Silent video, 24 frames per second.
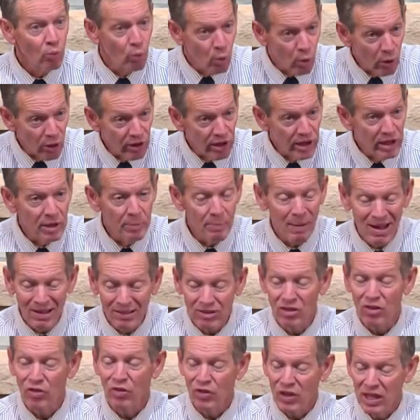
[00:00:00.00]
worrying
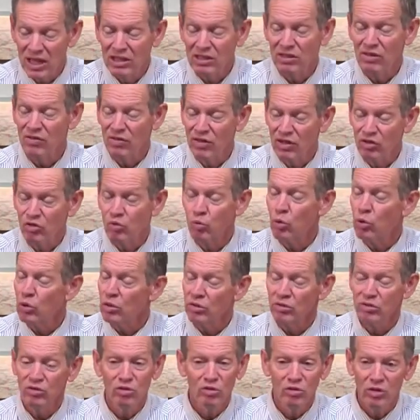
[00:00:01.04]
about the things of this
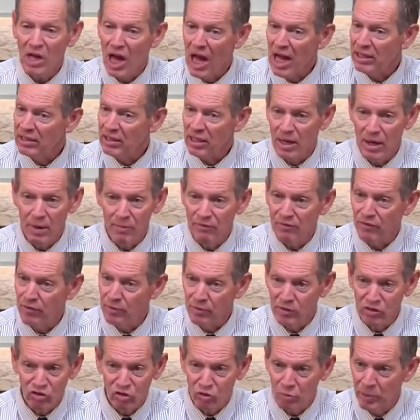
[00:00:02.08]
world do not come
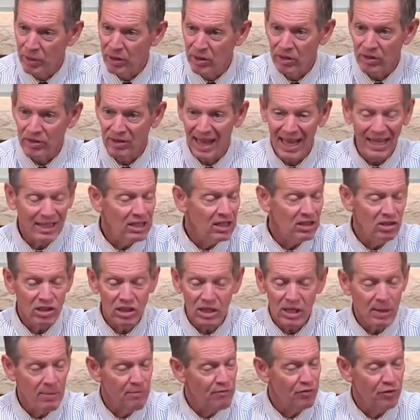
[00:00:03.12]
from the spirit. That
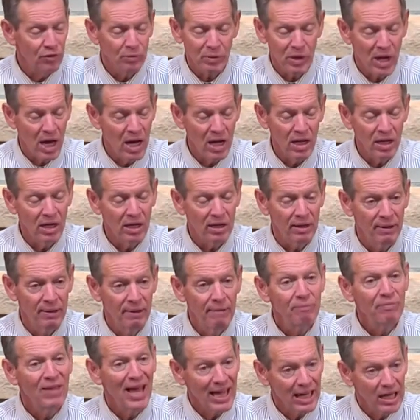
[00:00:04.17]
doesn't come from God.
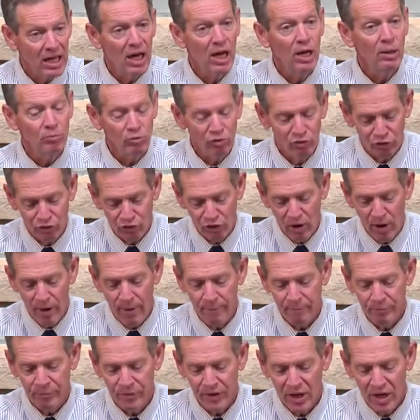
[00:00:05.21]
That comes
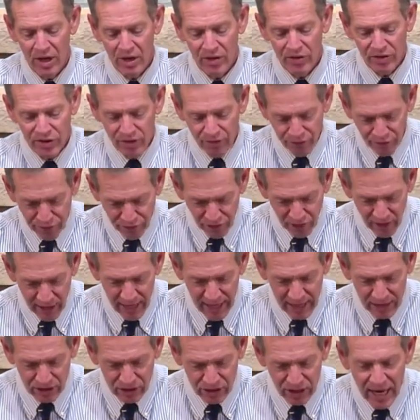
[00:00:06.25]
from the
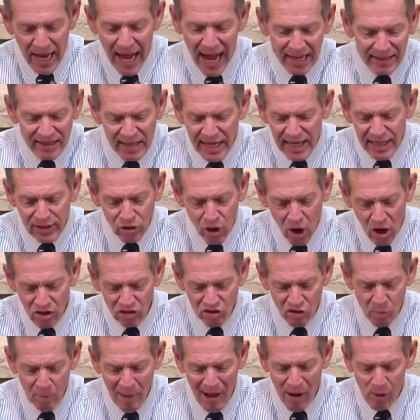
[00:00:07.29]
flesh. And then he
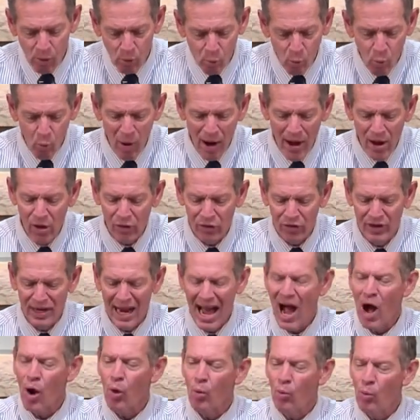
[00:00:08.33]
talks about wealth and
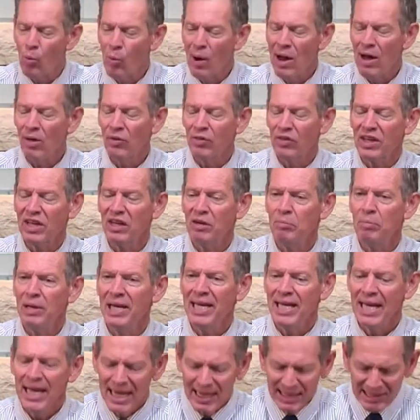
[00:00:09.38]
how wealth can
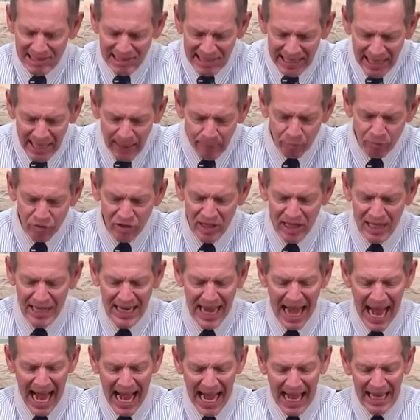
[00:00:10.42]
be
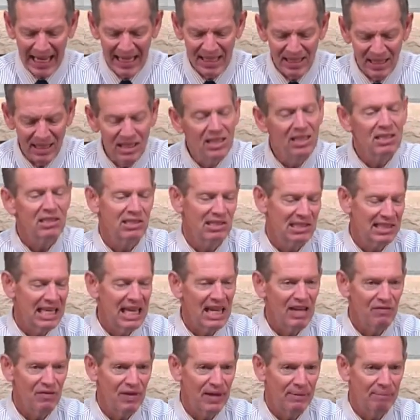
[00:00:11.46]
tempting and
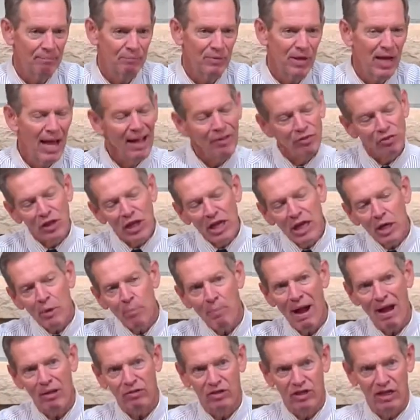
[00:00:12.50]
deceiving. And think
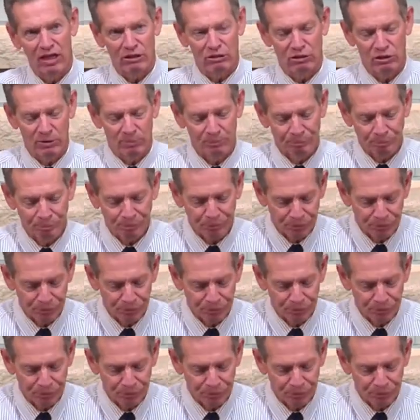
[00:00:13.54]
about this.